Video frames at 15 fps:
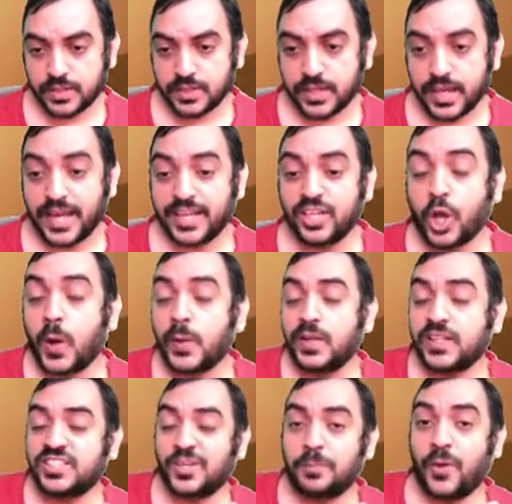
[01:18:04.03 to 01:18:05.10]
And
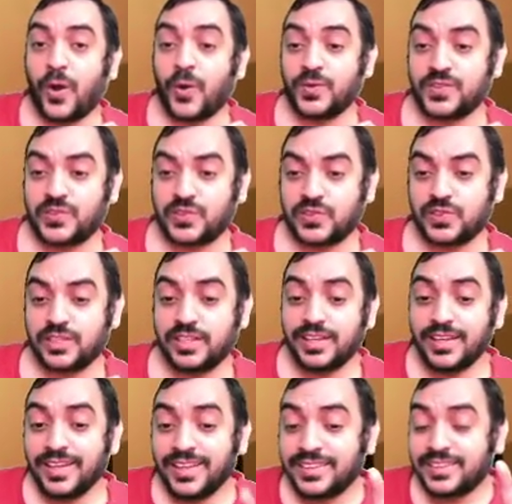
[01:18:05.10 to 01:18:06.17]
dollars or pounds.
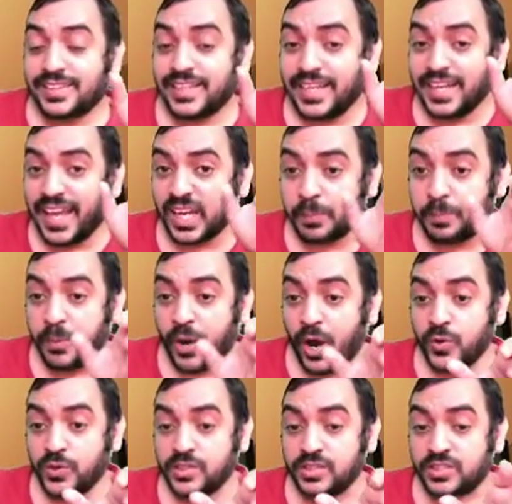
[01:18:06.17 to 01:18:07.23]
3 lakh
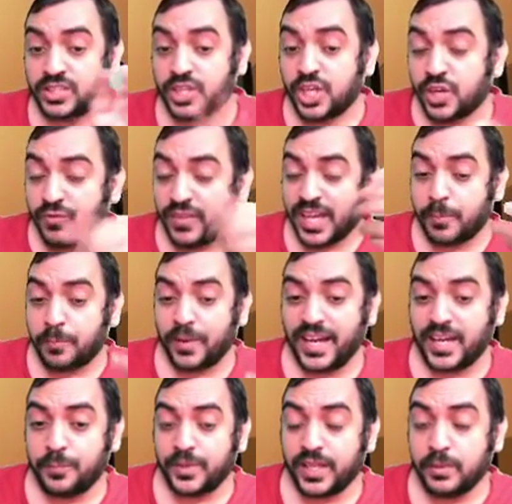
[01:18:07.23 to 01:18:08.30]
pounds. We
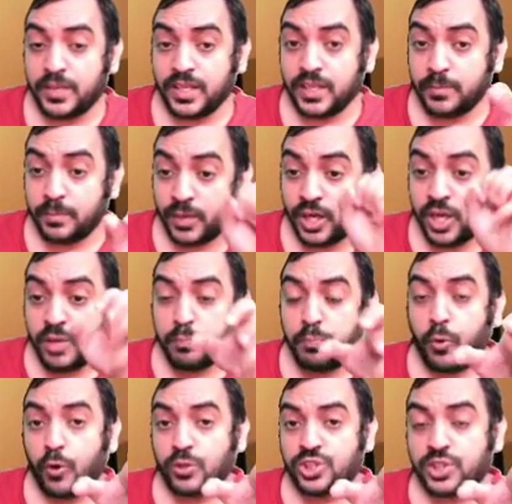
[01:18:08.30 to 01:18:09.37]
applied premium.
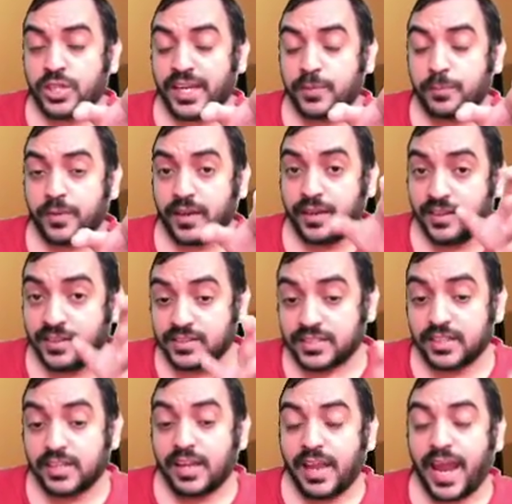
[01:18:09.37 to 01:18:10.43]
Both strike price
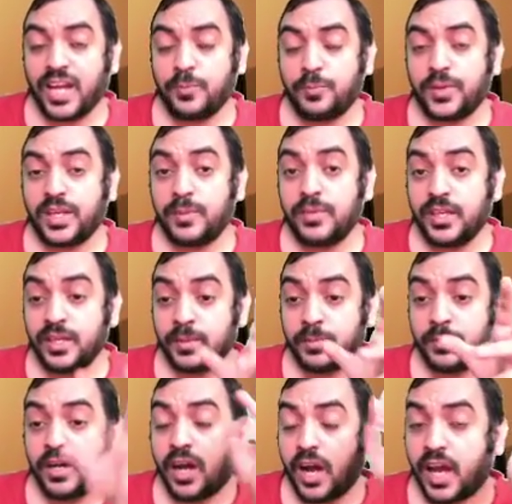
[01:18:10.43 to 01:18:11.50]
and
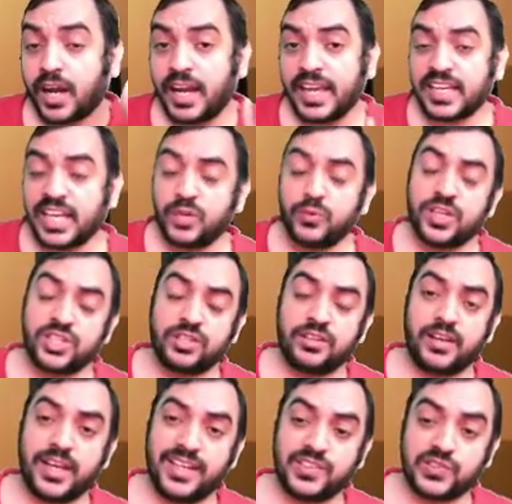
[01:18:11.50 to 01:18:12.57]
premium are like conversion
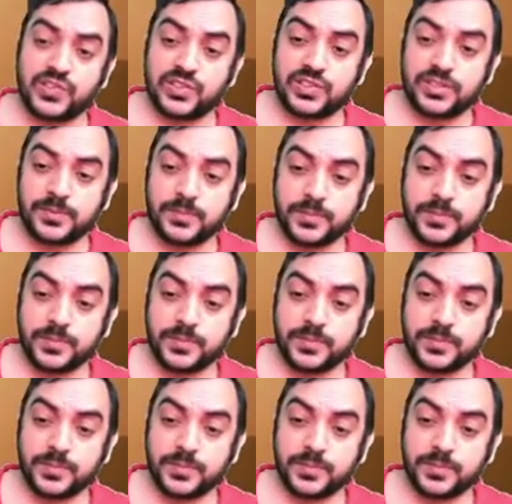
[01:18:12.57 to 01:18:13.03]
rates.